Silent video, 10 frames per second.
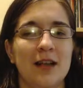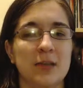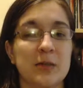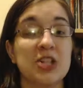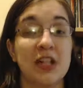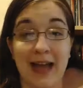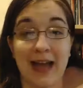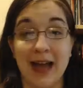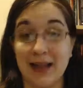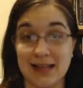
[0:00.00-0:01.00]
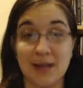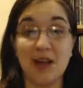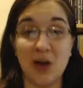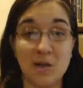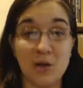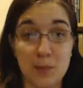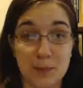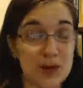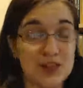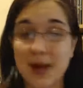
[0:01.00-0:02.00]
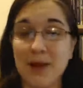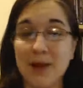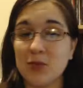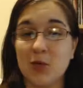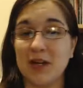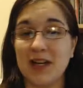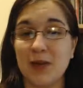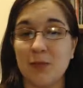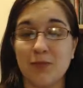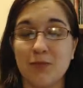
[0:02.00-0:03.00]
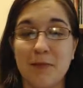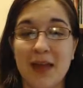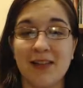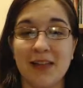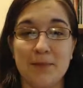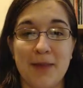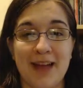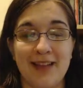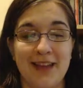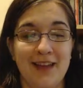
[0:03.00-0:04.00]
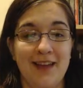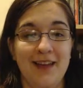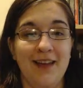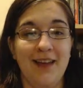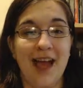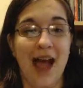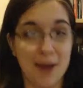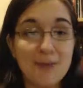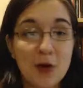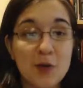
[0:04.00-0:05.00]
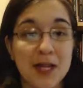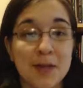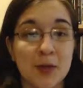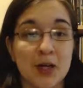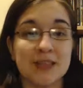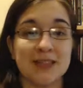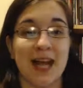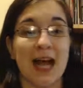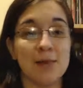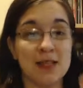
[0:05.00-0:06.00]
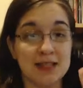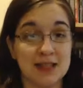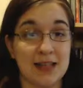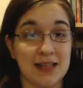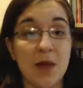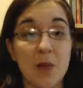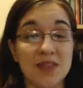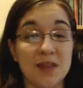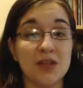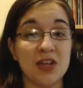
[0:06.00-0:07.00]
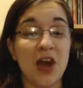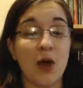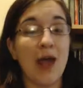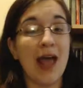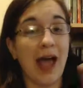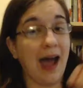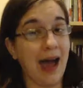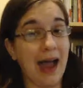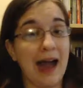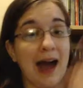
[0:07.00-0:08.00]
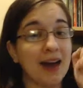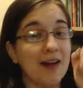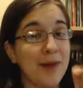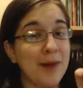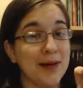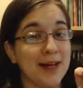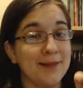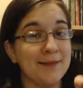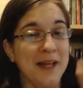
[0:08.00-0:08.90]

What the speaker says: Especially because I'm going to go vote in person. I'm not doing any mail-in ballot. I'm voting in person. Because I want them to know I got off my butt.